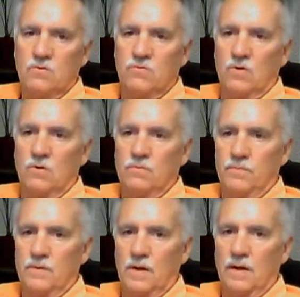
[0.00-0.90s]

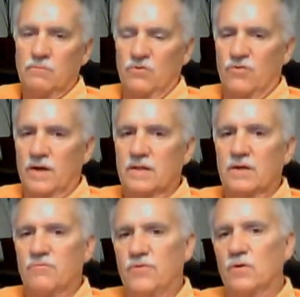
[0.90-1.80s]
So I would check
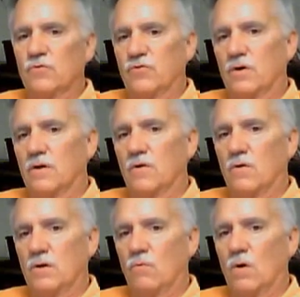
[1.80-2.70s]
that fuel
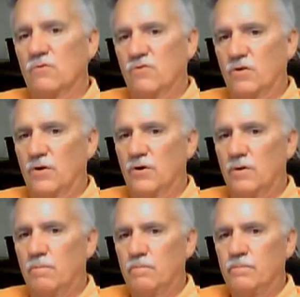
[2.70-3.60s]
solenoid once a
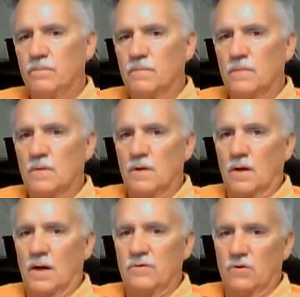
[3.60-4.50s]
year.
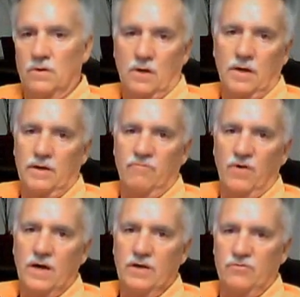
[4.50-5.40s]
I
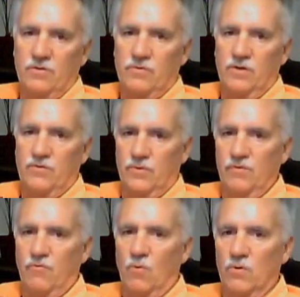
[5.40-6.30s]
advise every
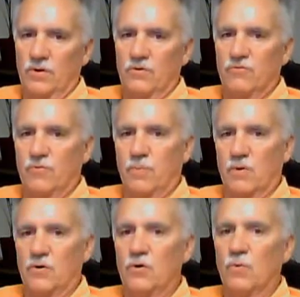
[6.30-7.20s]
3-4 years to
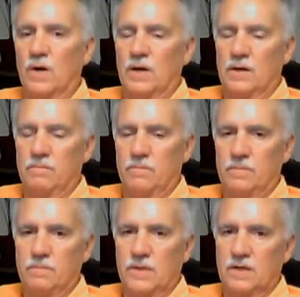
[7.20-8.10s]
put a new one on,
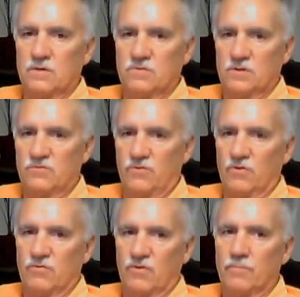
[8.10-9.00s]
because it's
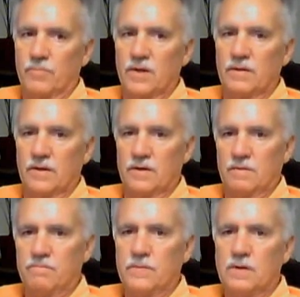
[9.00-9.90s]
just something that
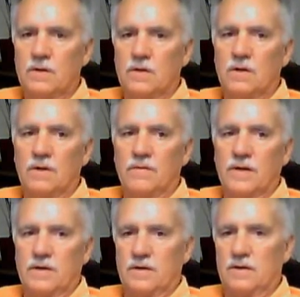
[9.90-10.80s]

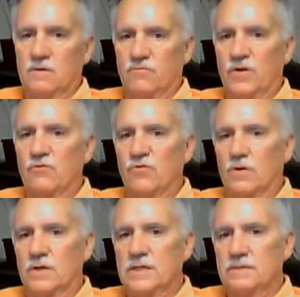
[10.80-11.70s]

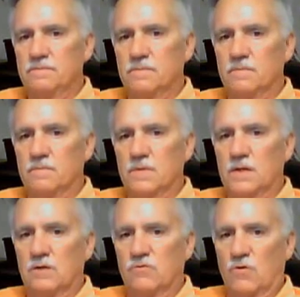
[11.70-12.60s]
eventually
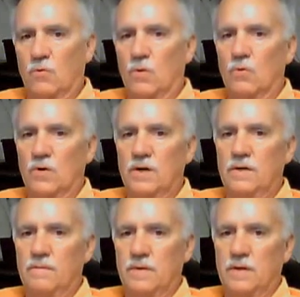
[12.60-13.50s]
gets
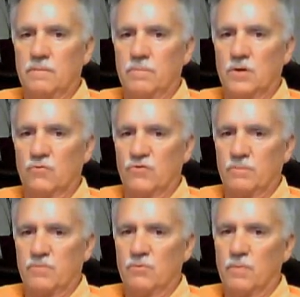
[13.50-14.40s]
corroded and builds
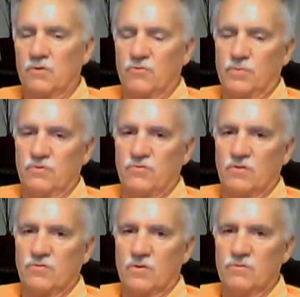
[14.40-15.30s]
up too much
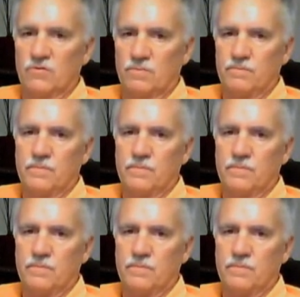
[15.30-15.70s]
resistance.